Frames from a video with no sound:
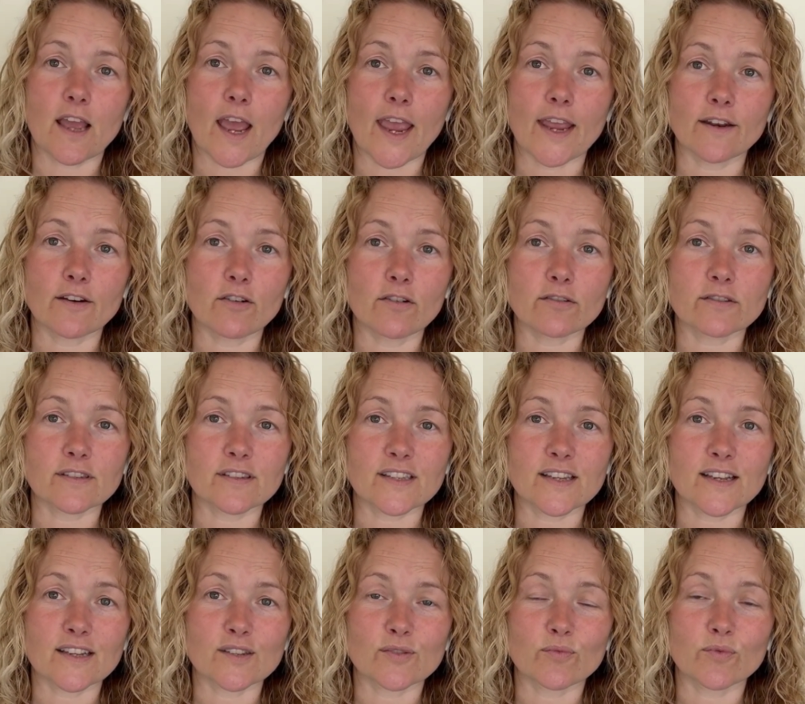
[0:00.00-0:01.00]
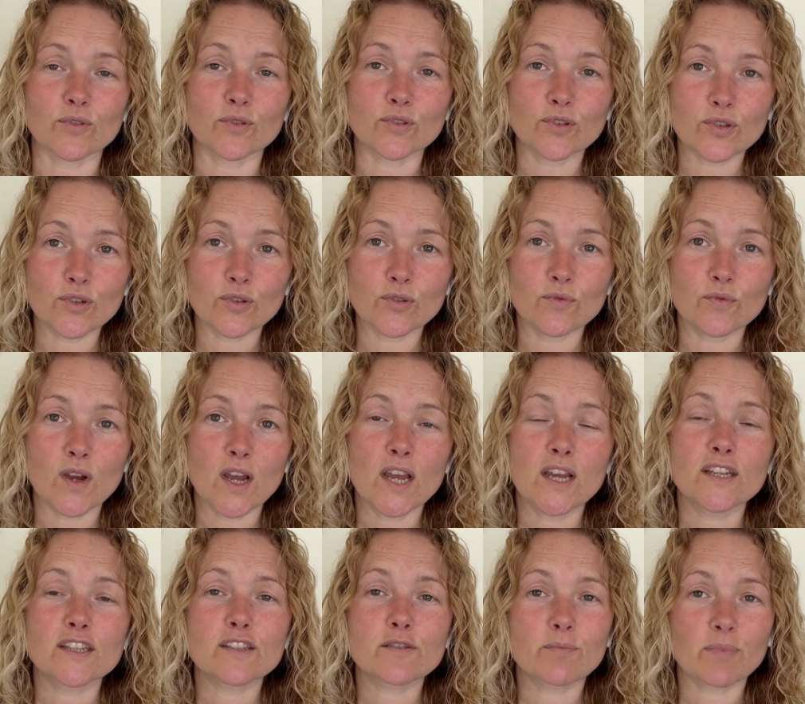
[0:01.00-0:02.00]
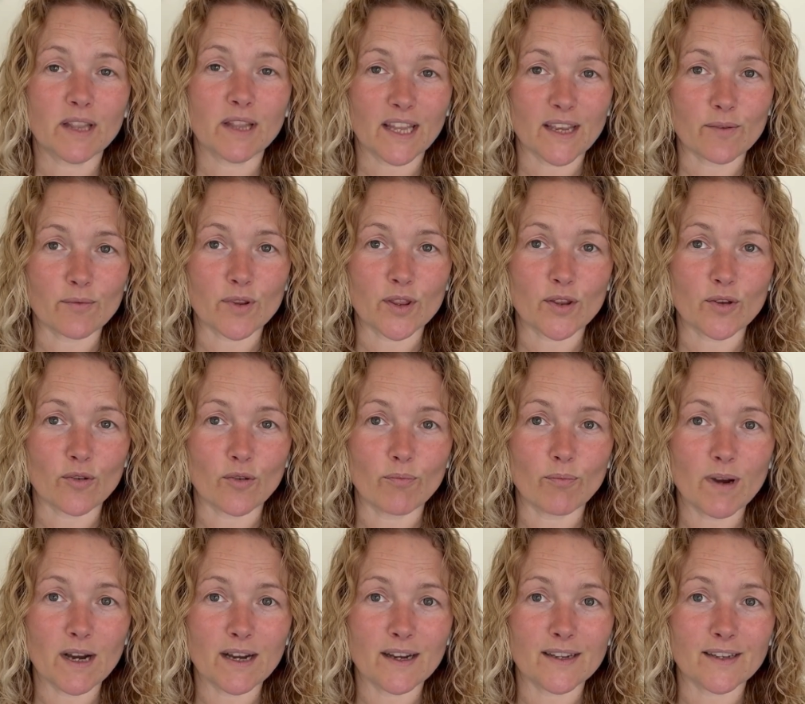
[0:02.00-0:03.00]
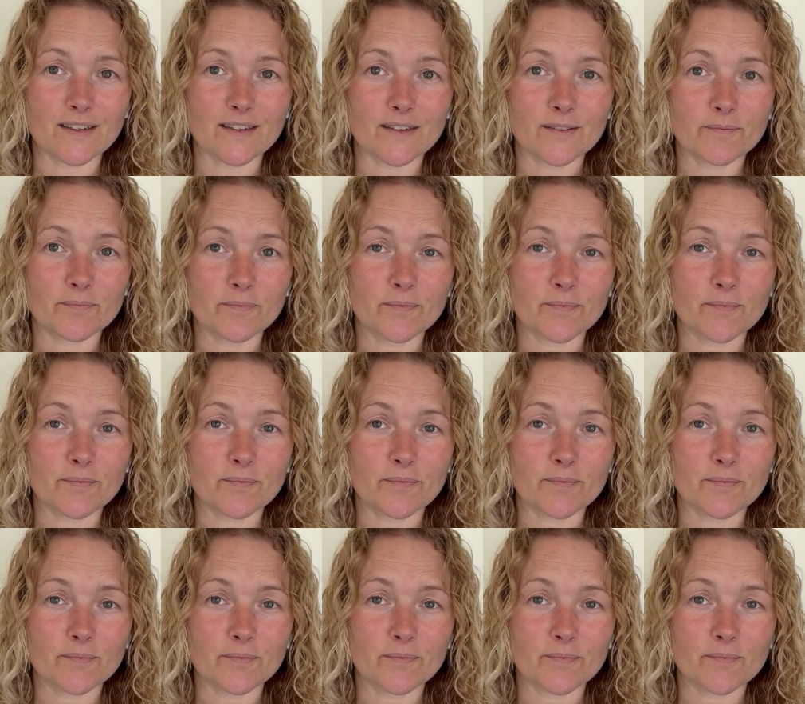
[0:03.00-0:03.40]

a narcissist will do to play with your mind.